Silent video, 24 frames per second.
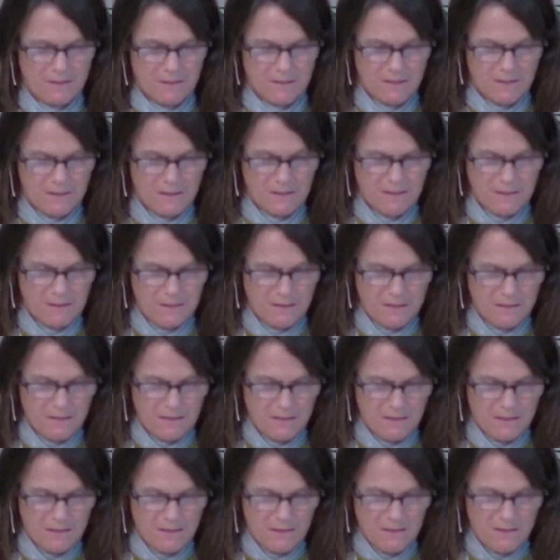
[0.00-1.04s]

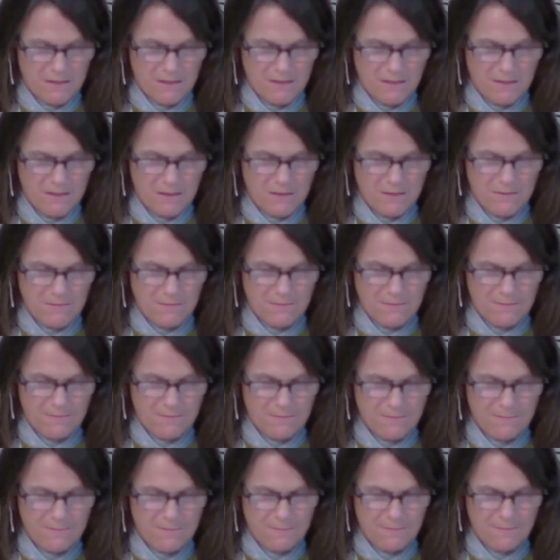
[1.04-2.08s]
(no one is talking)